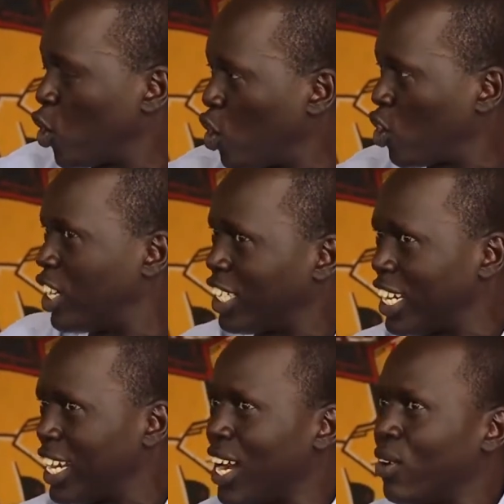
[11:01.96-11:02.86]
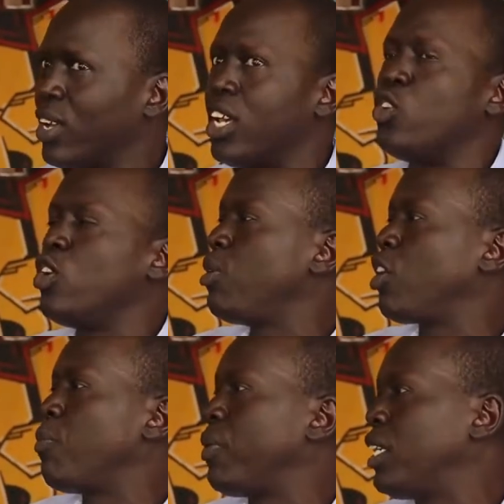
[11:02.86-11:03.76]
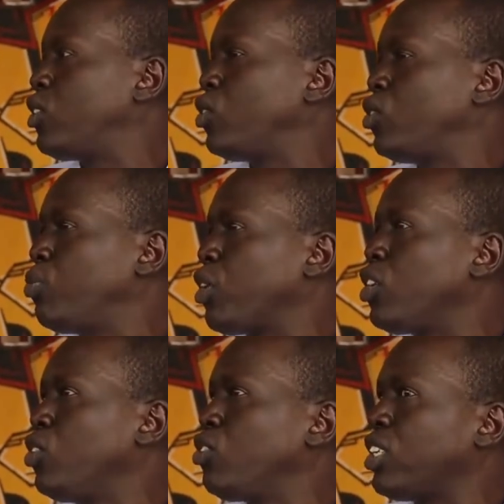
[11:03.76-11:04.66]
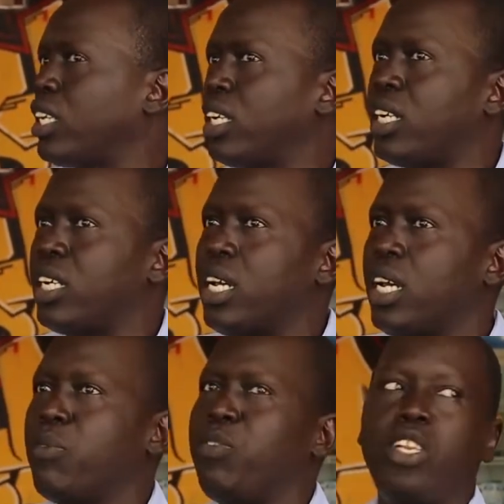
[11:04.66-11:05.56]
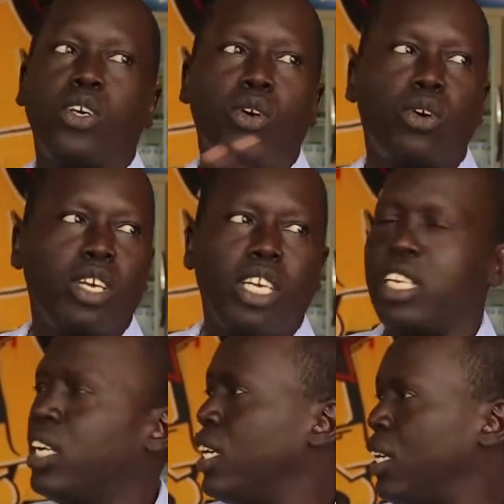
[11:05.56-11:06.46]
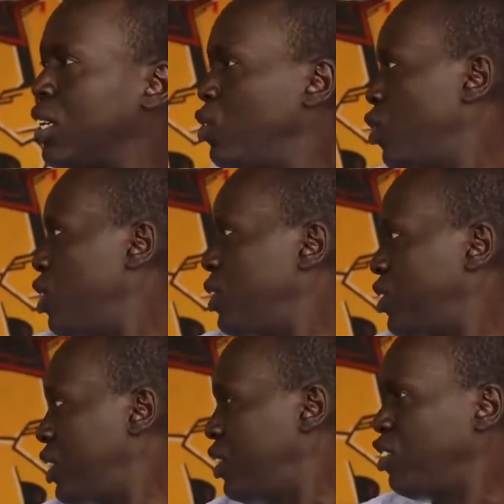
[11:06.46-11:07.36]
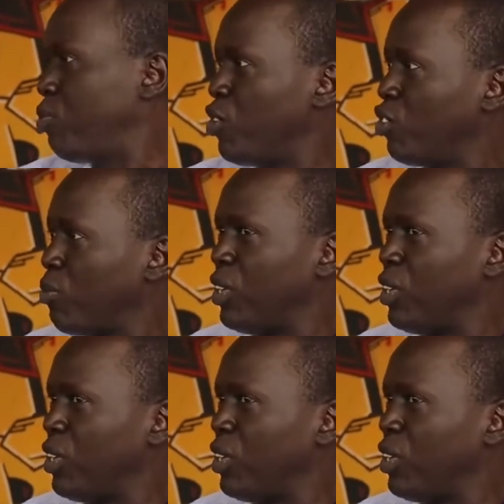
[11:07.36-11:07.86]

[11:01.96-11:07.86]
local content now, you will be compelled to produce a video in, you always see this music